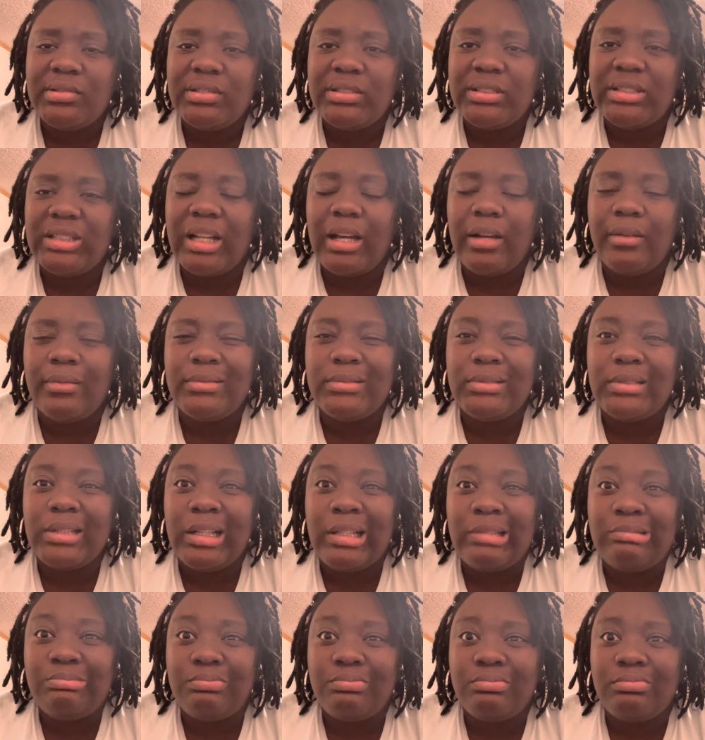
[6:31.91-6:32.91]
And I was
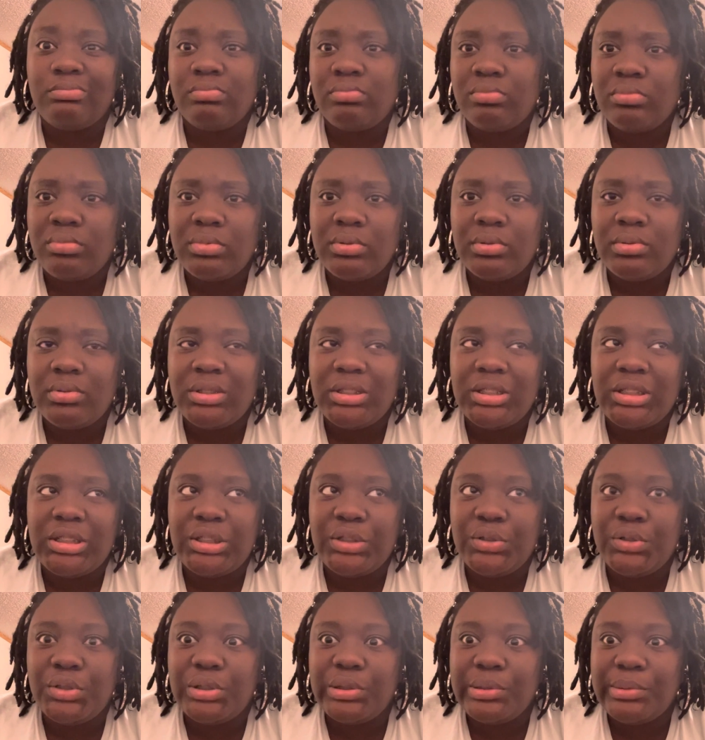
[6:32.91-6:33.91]
like, 2,
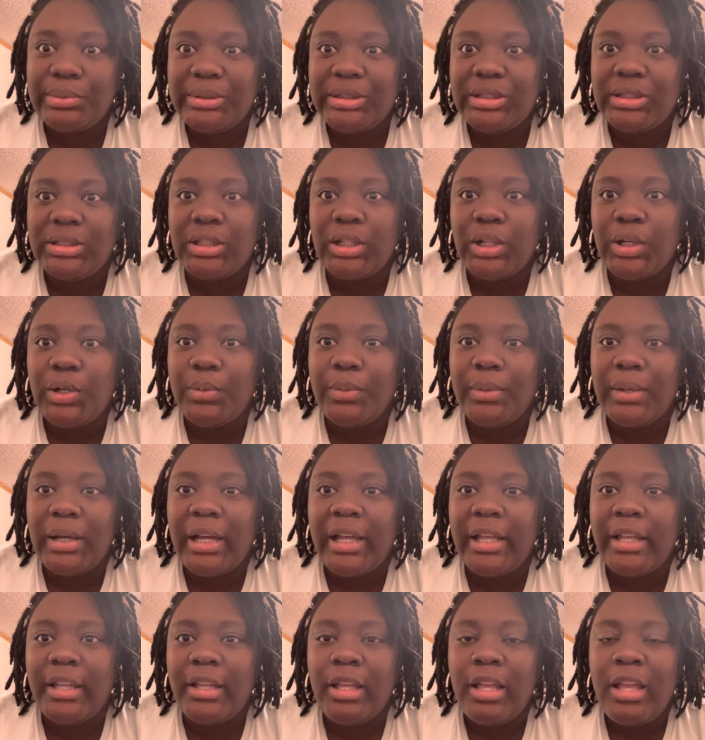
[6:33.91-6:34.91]
3 weeks ago.
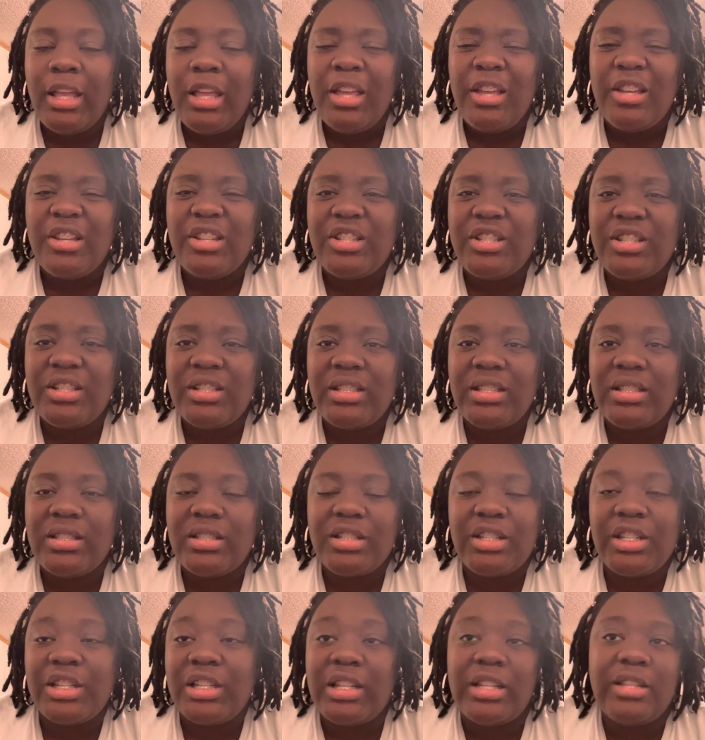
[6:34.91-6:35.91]
Why?
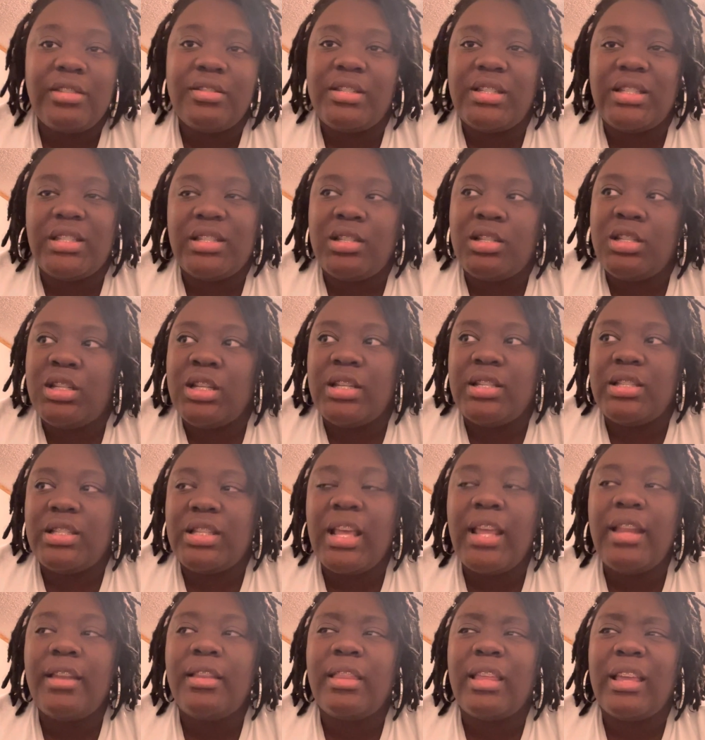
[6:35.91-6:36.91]
She didn't
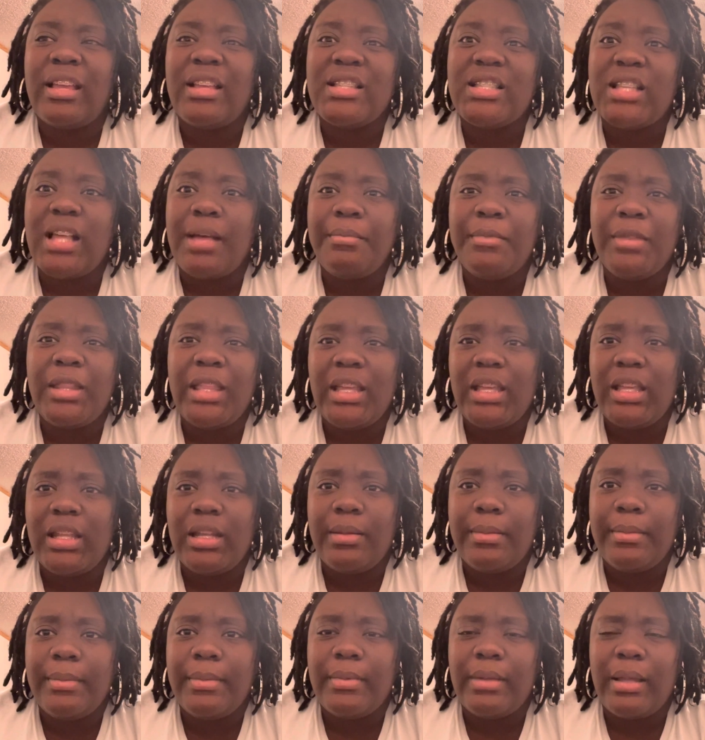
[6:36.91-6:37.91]
say anything. So I'm
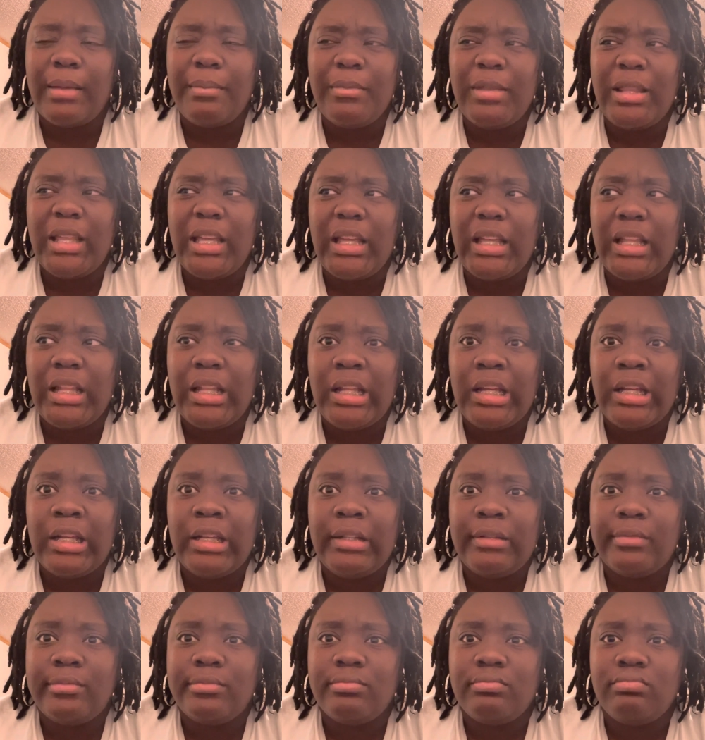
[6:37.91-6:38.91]
thinking
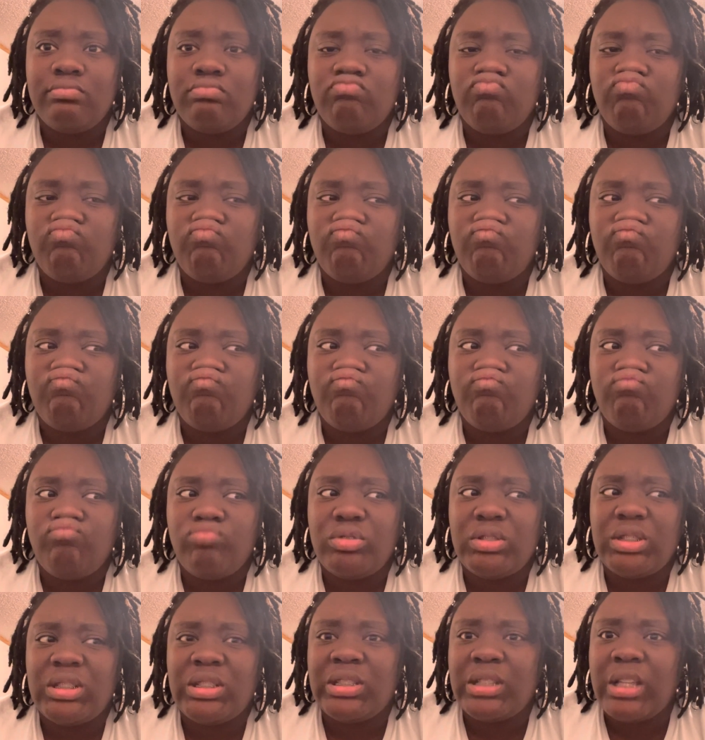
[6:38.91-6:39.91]
like,
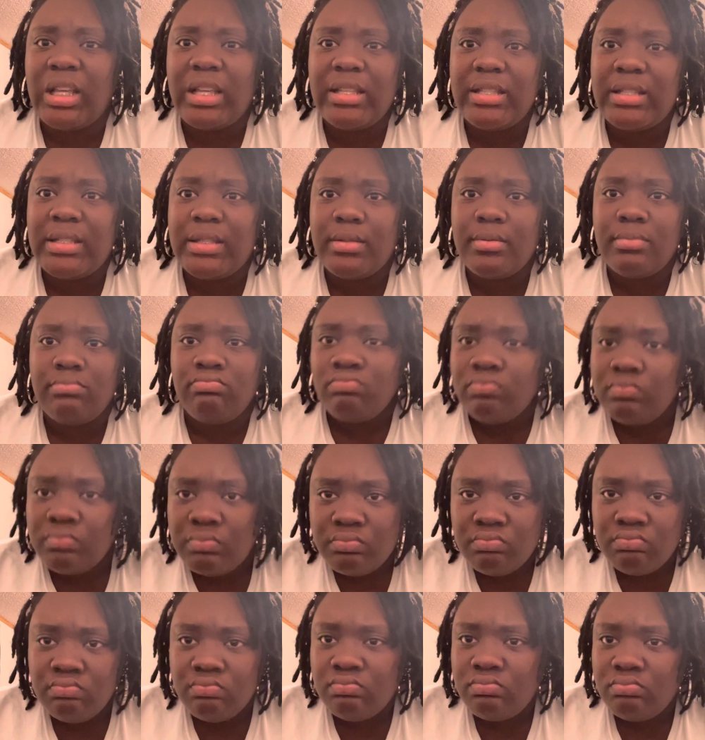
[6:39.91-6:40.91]
sis,
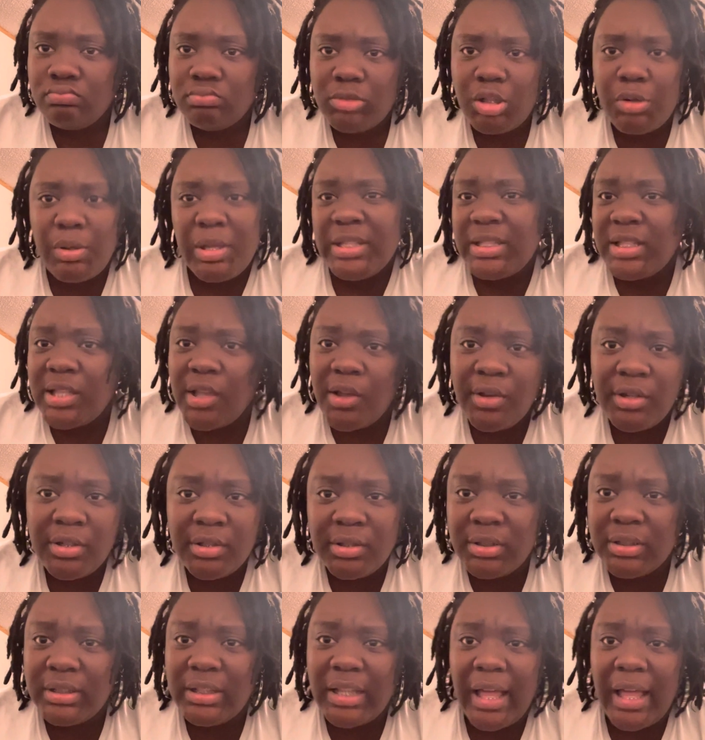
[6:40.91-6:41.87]
what's going on?